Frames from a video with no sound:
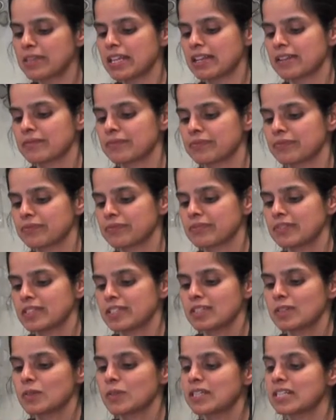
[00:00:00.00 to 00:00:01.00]
thing.
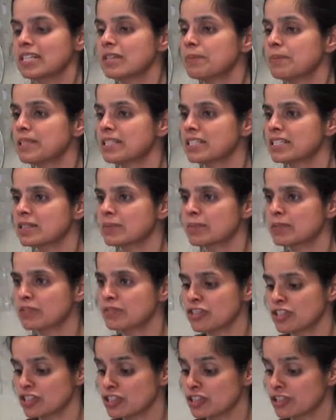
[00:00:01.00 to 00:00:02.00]
1 heaping teaspoon
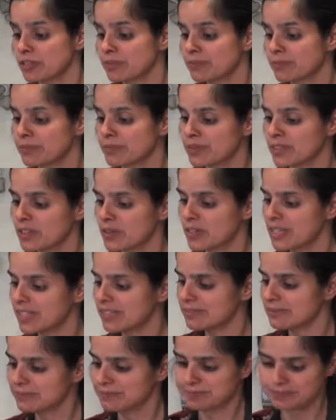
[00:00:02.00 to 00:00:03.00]
of ginger, okay?
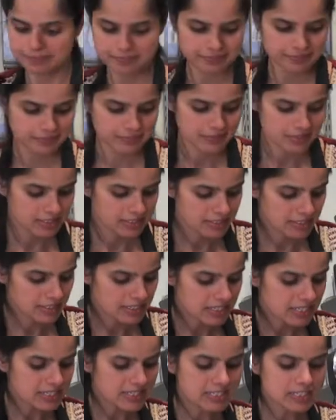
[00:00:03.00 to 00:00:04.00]

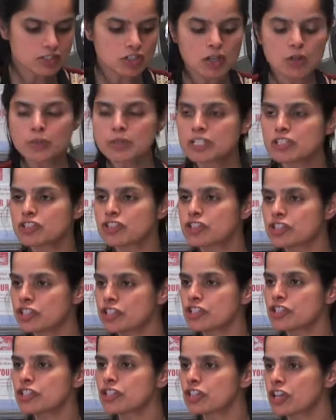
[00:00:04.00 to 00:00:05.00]
Because it's always
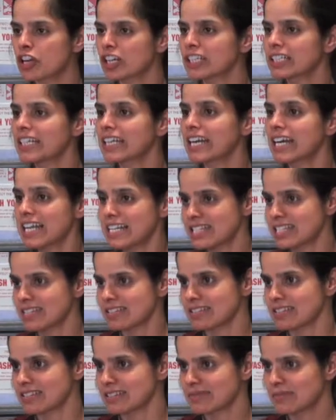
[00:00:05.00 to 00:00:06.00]
ginger, garlic,
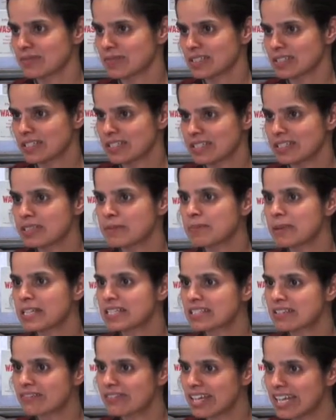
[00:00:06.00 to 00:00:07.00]
onions in the
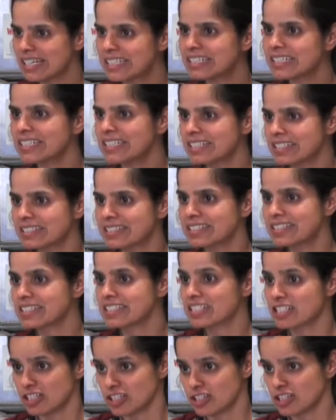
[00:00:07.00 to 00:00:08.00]
base of any
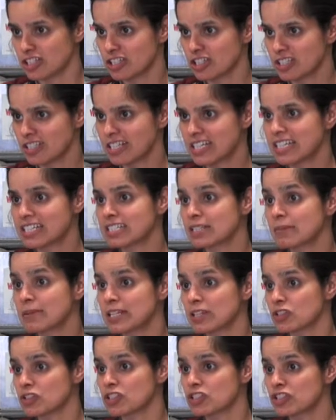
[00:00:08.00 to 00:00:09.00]
Indian dish, and
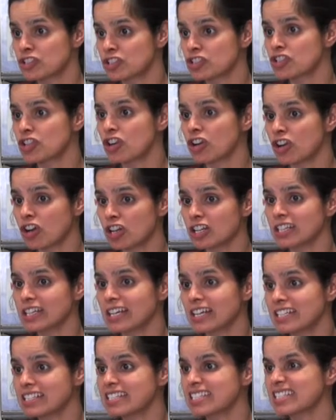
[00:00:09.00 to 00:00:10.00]
tomatoes. Ginger, garlic,
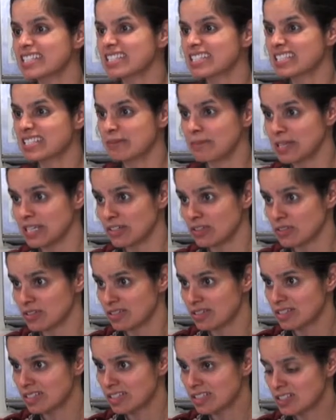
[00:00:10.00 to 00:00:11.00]
onions, and
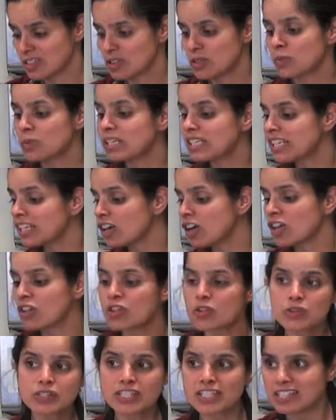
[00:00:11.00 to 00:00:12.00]
tomatoes. So we need all
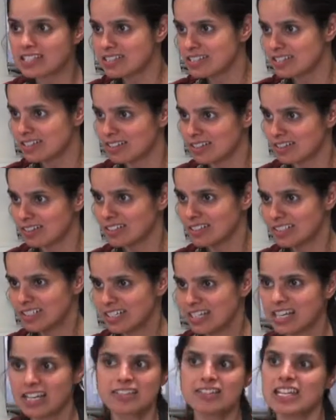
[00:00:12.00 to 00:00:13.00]
those things in here.
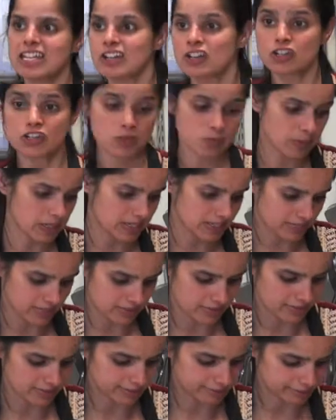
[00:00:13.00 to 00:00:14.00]
And then our
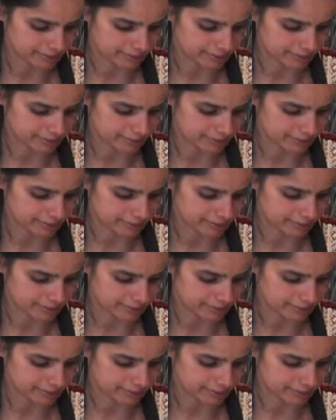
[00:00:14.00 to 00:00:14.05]
spices.